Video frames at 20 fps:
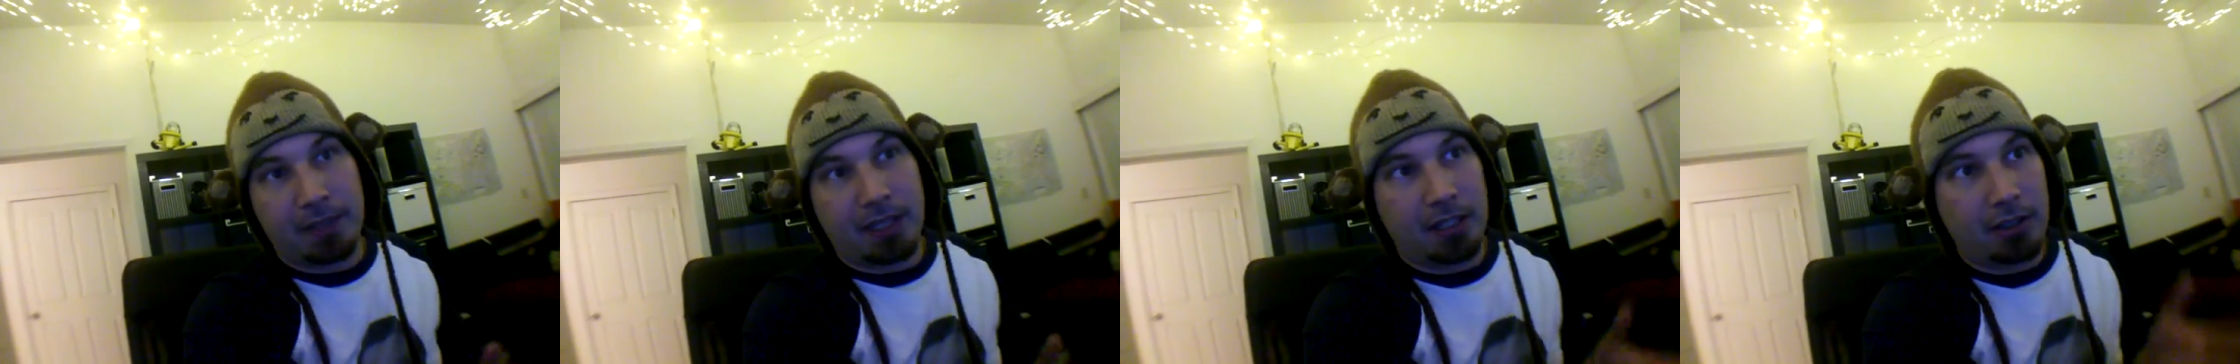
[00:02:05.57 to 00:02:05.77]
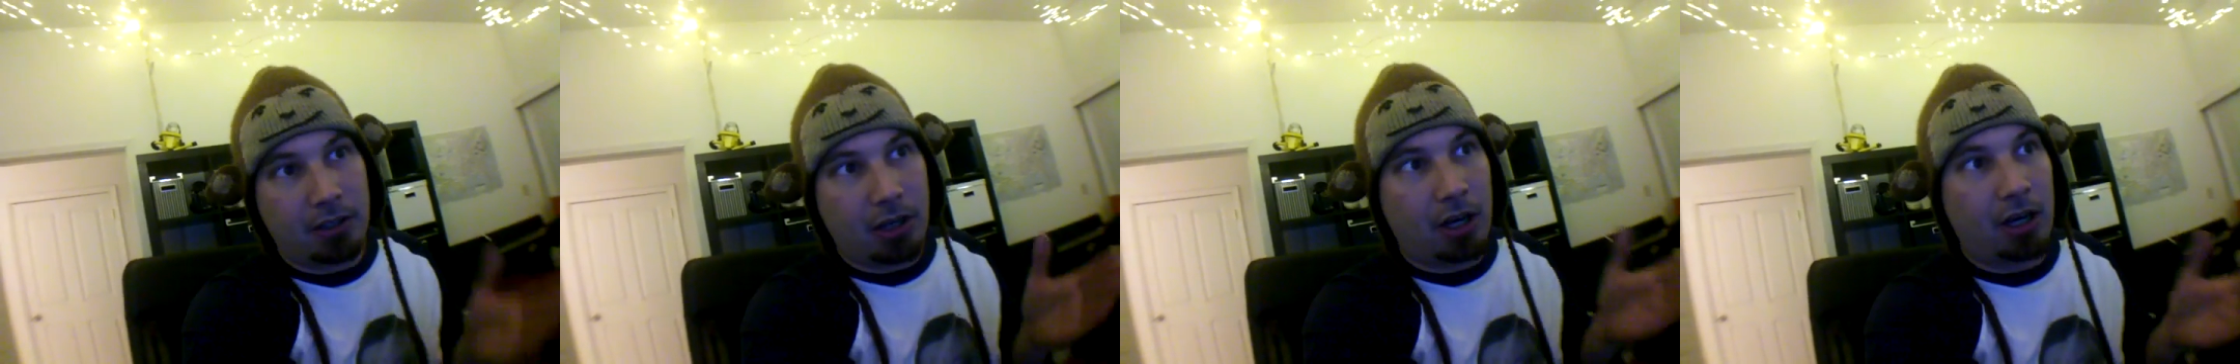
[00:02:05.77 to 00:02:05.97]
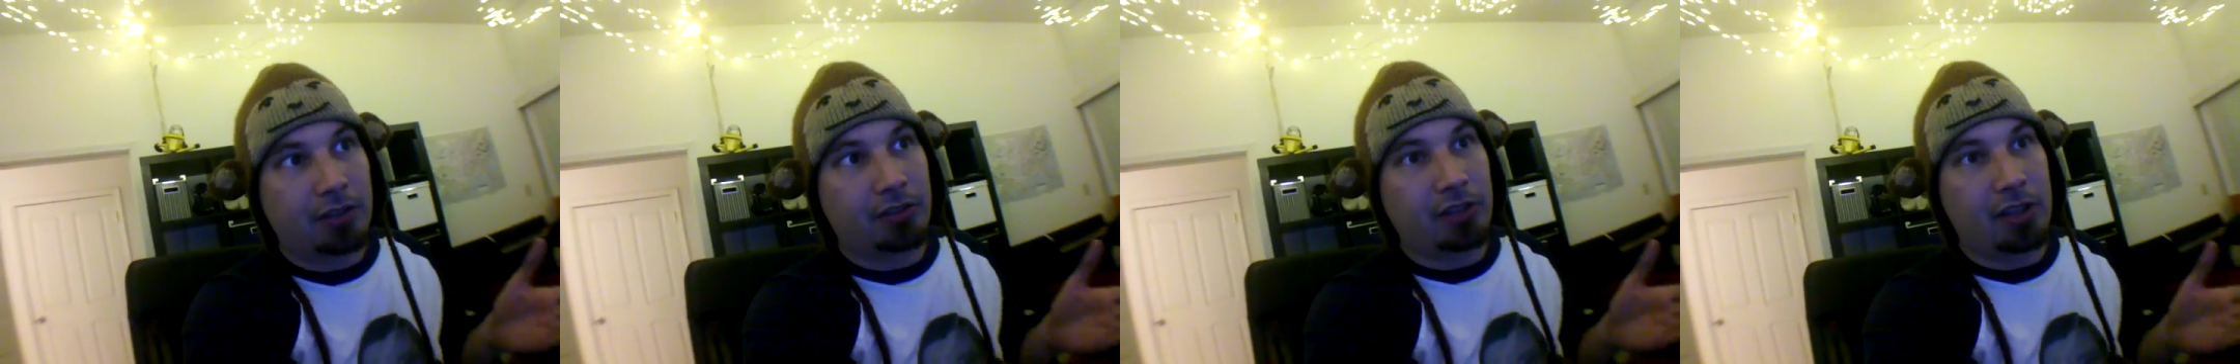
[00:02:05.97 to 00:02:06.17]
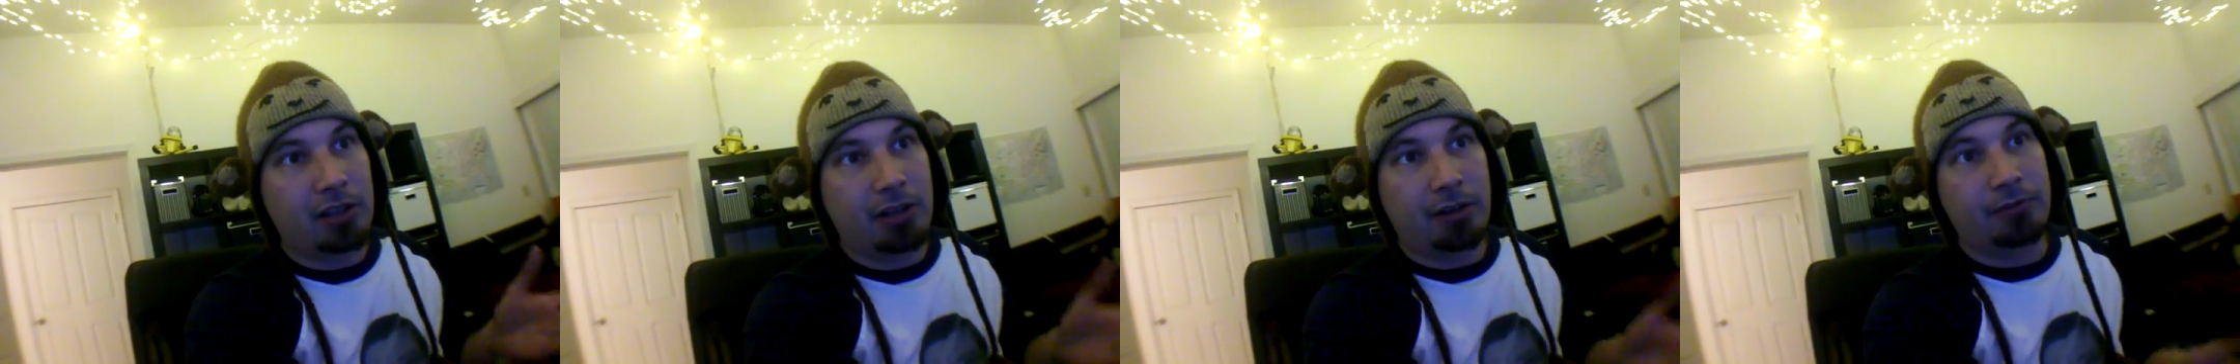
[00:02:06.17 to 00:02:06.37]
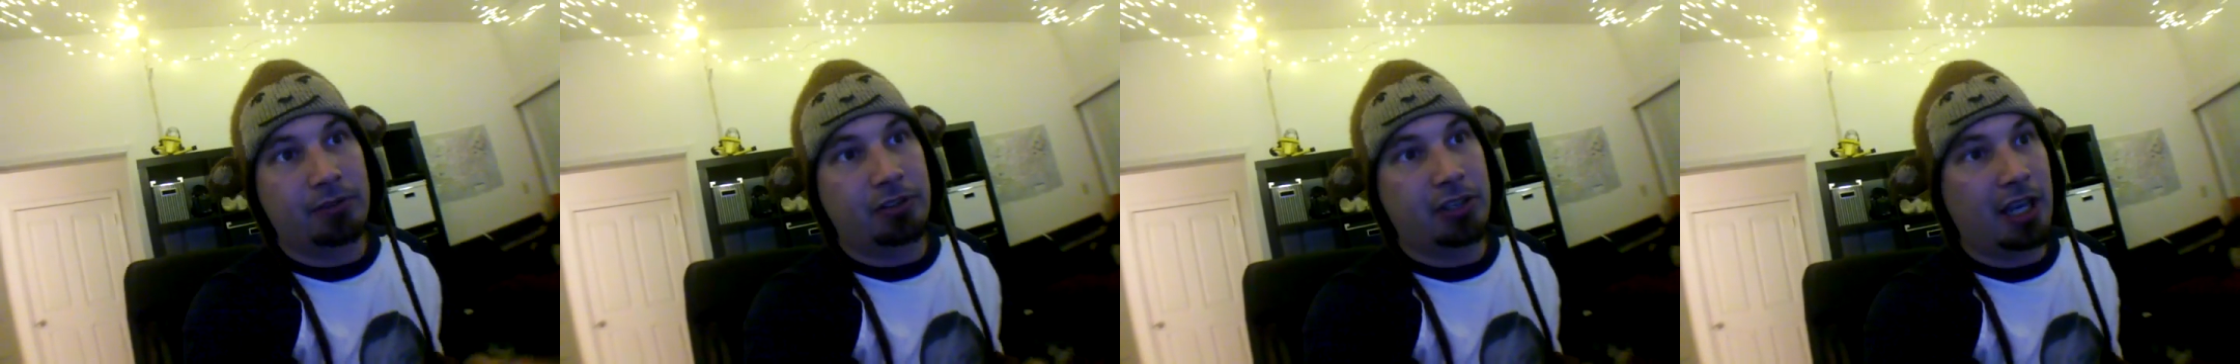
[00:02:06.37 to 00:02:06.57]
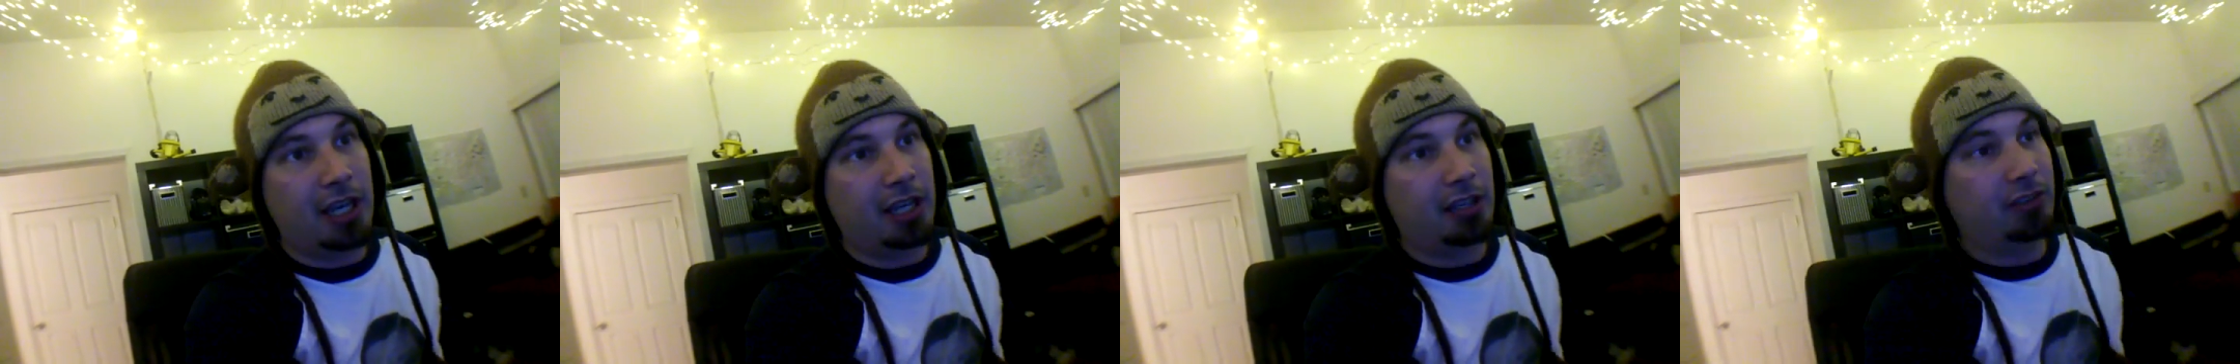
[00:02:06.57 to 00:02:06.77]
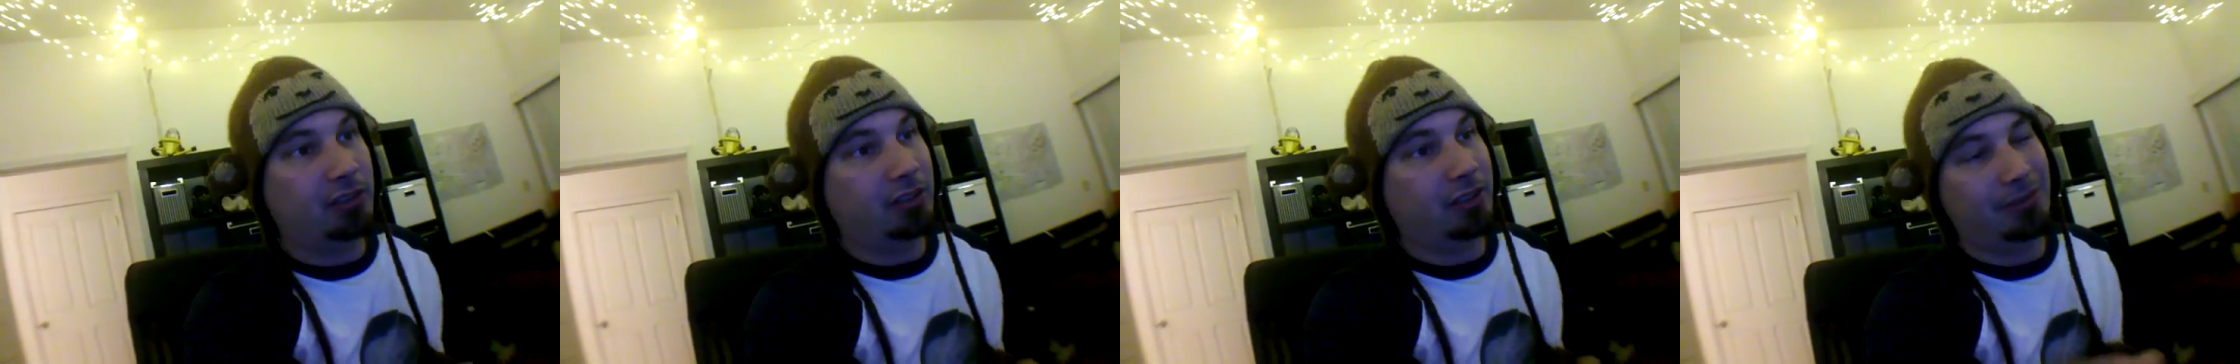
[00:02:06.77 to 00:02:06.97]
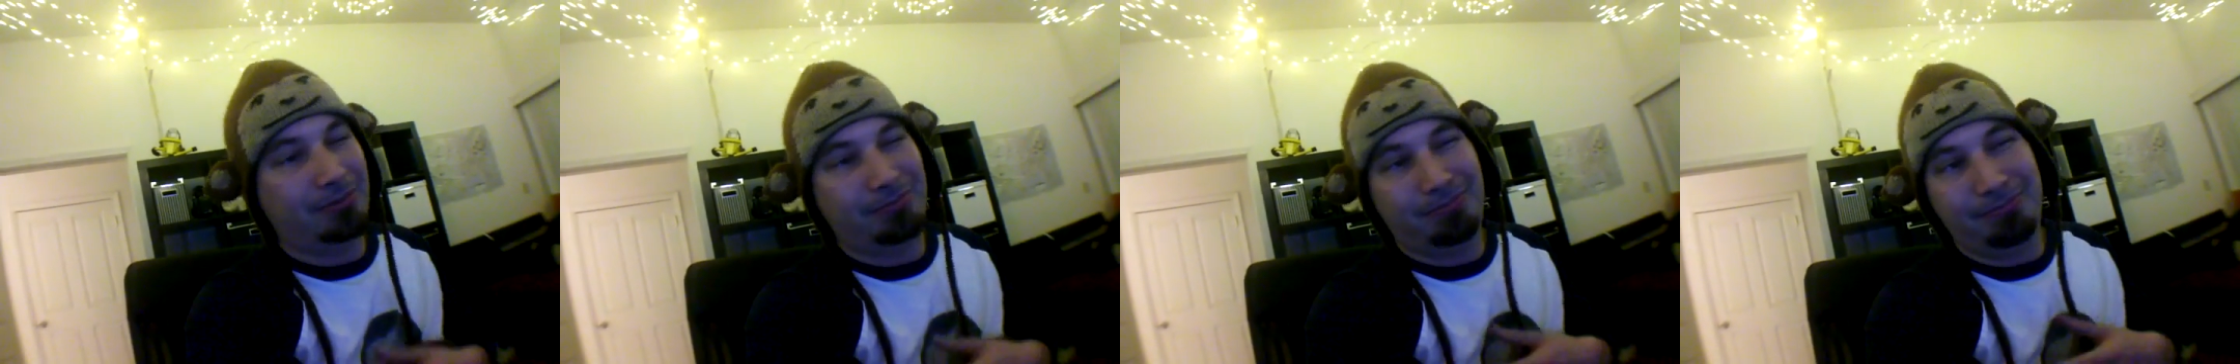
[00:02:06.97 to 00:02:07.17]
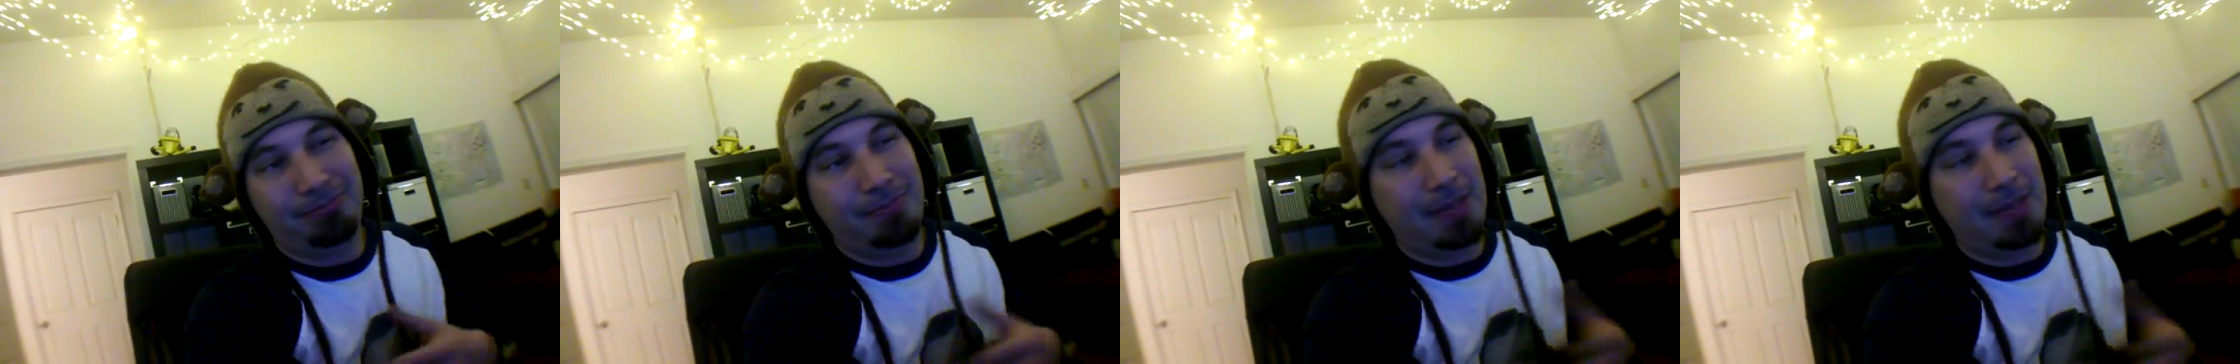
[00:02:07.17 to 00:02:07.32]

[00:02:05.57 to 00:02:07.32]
can cause enough shake to